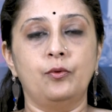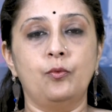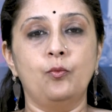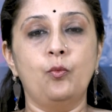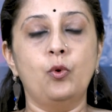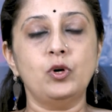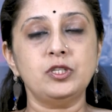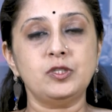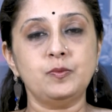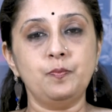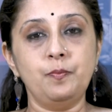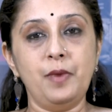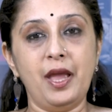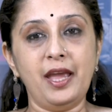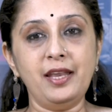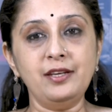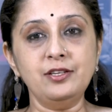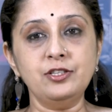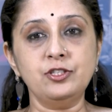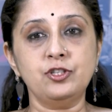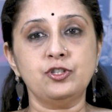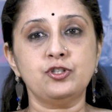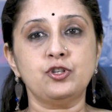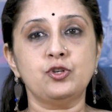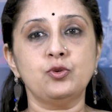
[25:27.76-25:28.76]
was
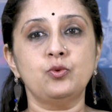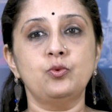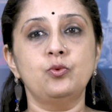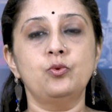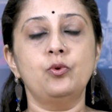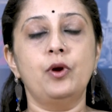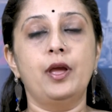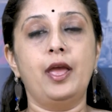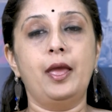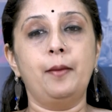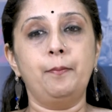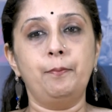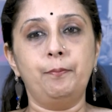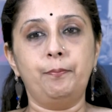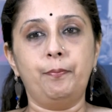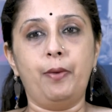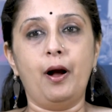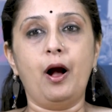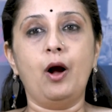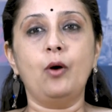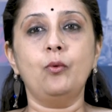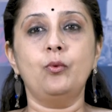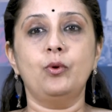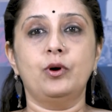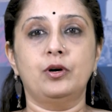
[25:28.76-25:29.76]
meant to
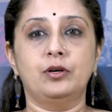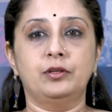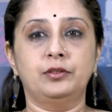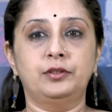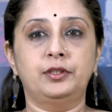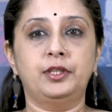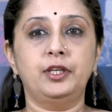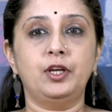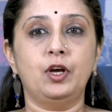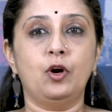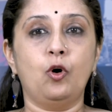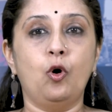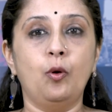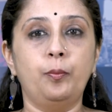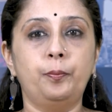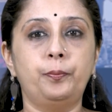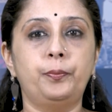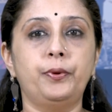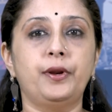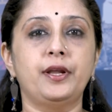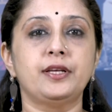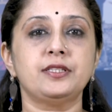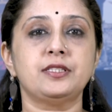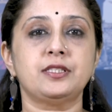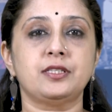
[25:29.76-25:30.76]
empower the
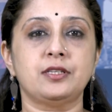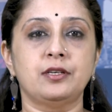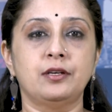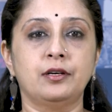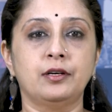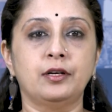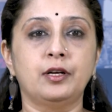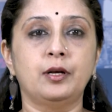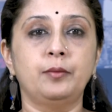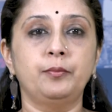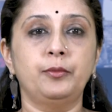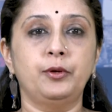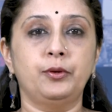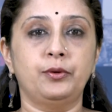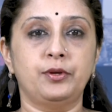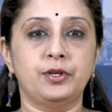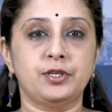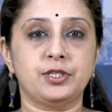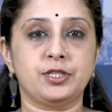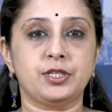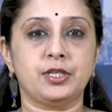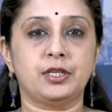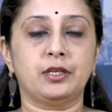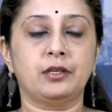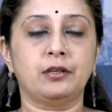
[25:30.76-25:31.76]
oppressed
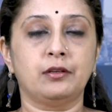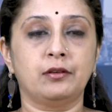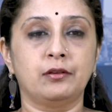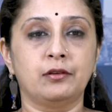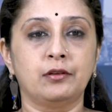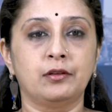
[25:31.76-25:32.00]
community.